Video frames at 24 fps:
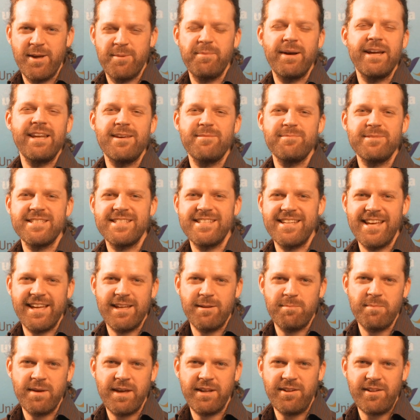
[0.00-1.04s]
My name is
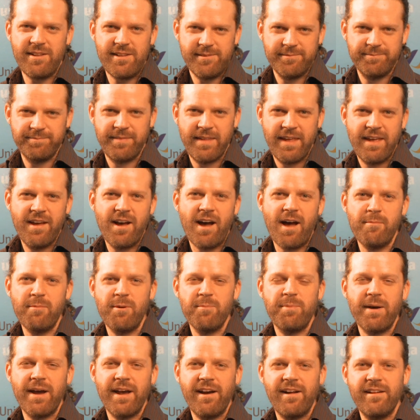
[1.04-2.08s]
Dan Mennill. I'm a
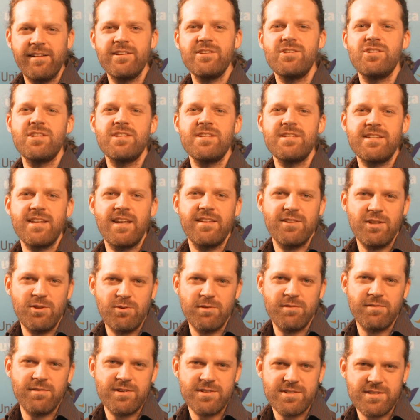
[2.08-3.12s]
biologist at the
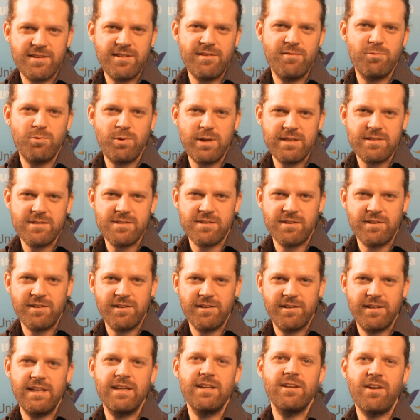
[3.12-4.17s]
University of
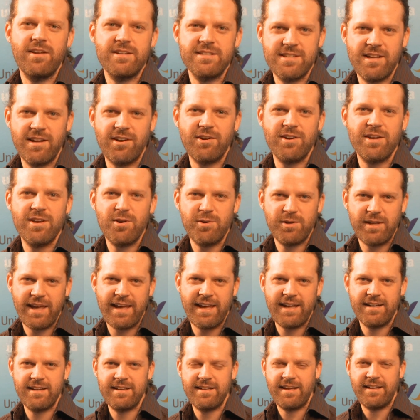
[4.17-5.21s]
Windsor in Ontario,
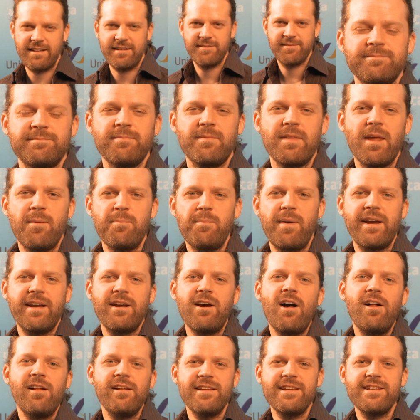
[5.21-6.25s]
Canada. My
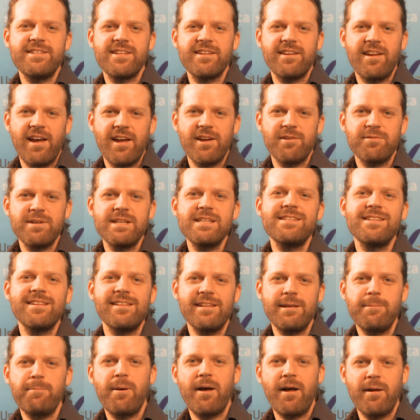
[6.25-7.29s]
colleagues and I
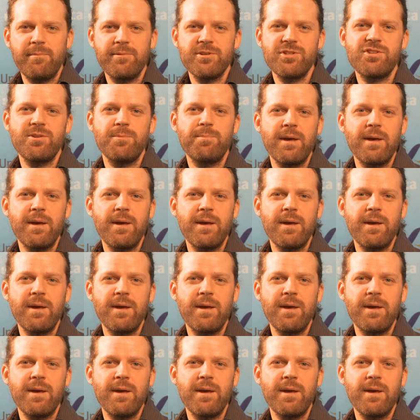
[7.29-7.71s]
recently published a